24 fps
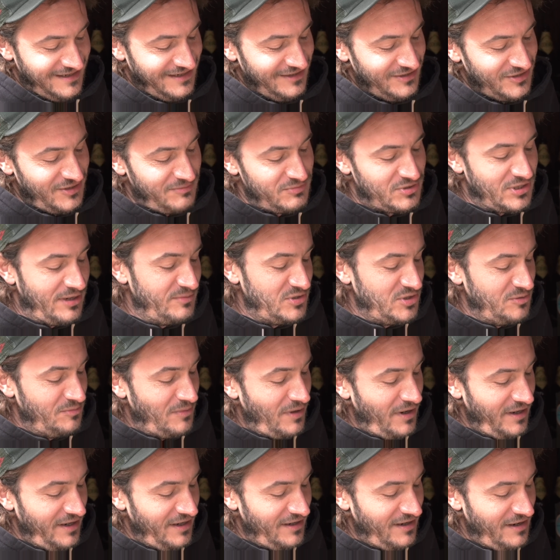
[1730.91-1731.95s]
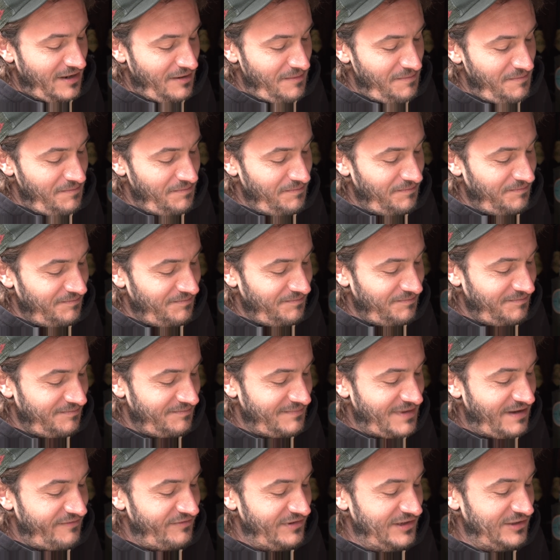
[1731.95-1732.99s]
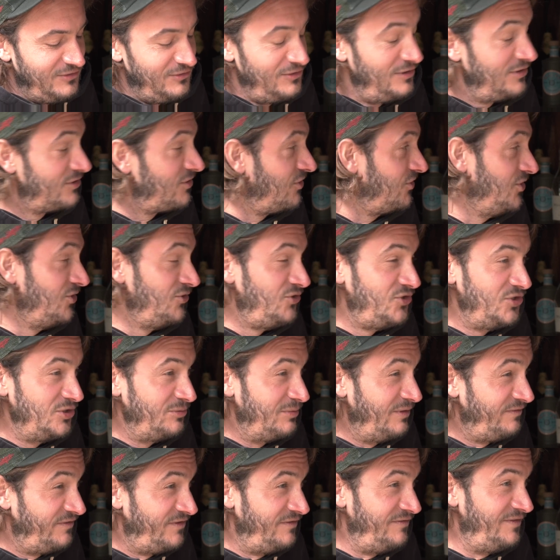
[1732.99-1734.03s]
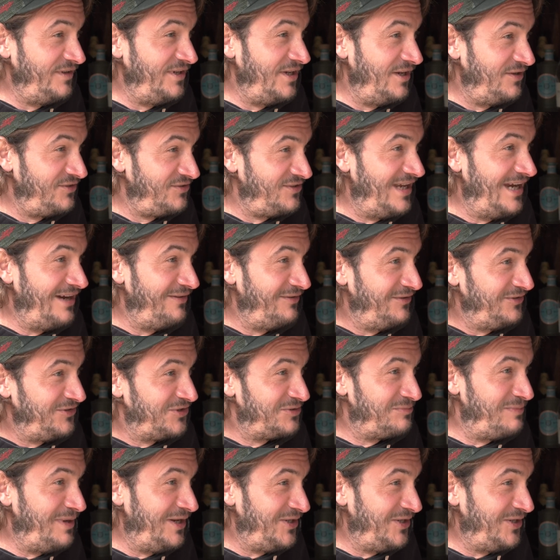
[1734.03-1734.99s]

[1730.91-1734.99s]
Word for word: Sometimes you might um, have a little look on YouTube if the video's there and just yeah.